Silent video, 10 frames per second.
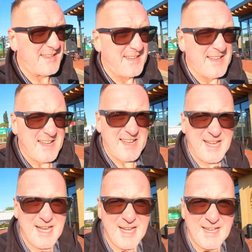
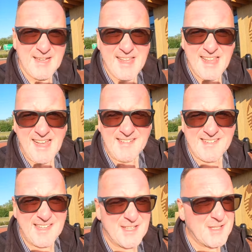
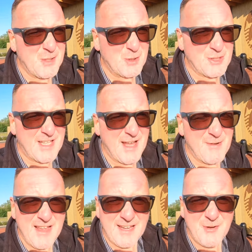That's torture though.
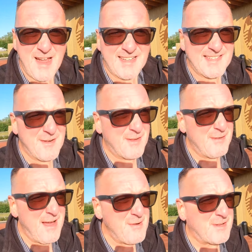Greggs over
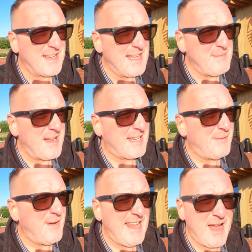the road. It'd be like
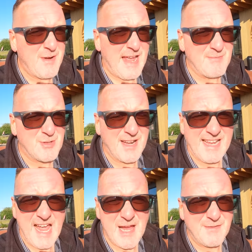a video game trying to
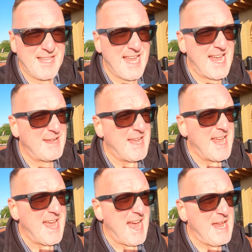get over the
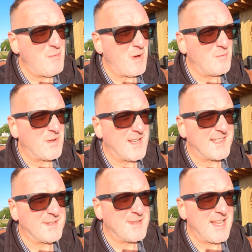A1, wouldn't
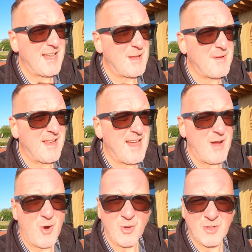it? Something a little bit
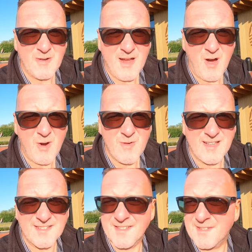like Hungry
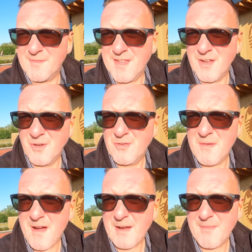Horace or something.
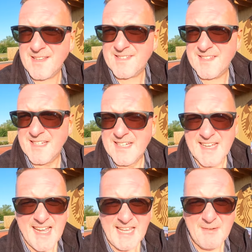Hungry MacMaster.
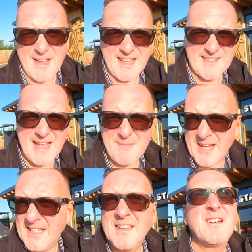Anyway, let's get
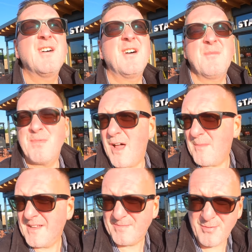back in the car.
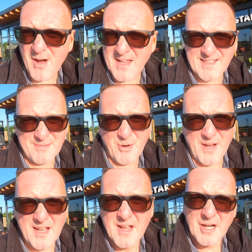Blimey, it's bright this
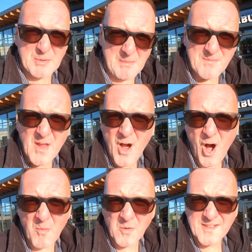morning. Come on,
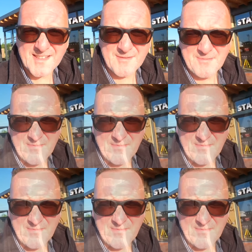onwards.